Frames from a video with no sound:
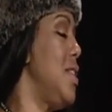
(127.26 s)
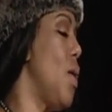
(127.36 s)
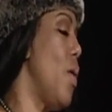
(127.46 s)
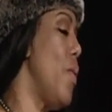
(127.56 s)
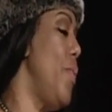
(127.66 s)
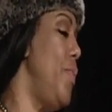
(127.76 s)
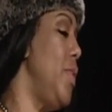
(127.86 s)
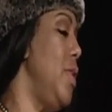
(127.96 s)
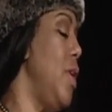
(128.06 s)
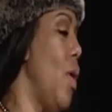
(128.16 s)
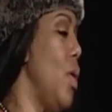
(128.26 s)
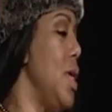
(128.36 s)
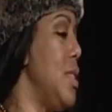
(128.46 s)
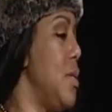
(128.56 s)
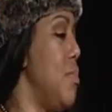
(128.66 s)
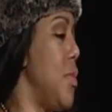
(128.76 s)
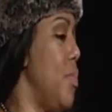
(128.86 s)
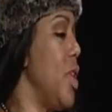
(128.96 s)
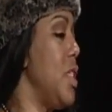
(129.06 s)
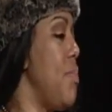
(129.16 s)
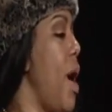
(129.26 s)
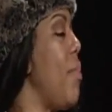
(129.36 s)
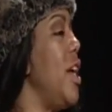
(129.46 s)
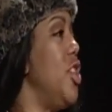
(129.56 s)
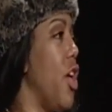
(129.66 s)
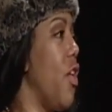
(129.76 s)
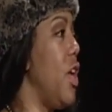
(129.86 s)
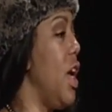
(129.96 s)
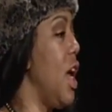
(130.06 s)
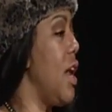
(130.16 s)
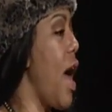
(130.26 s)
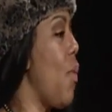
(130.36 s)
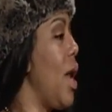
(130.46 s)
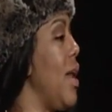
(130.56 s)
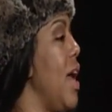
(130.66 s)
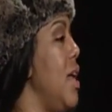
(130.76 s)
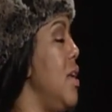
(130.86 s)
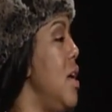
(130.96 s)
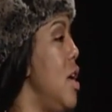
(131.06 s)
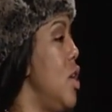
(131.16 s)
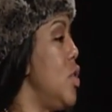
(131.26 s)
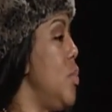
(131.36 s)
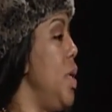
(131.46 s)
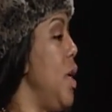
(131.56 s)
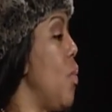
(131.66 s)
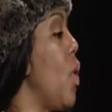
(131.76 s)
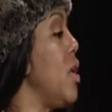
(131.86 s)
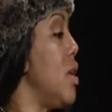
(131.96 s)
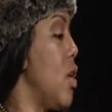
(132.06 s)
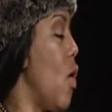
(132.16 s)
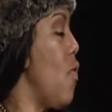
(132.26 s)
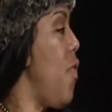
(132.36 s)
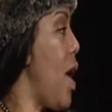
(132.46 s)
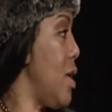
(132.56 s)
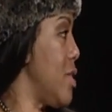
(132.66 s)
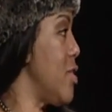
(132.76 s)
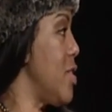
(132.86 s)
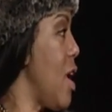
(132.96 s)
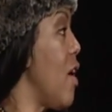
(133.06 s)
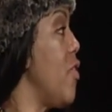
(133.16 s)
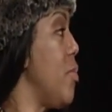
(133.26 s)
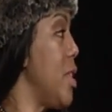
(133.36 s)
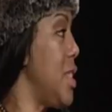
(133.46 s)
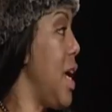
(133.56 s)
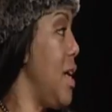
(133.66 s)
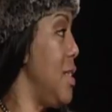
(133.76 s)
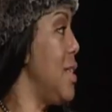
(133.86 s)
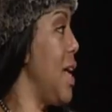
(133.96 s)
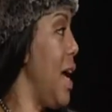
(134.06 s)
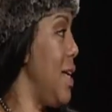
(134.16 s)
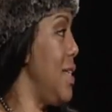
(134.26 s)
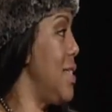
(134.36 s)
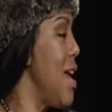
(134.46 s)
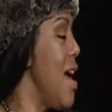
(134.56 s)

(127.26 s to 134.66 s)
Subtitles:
So, you know, the book is about my journey and how I led to being one of the co-founders of the Mercedes Ladies.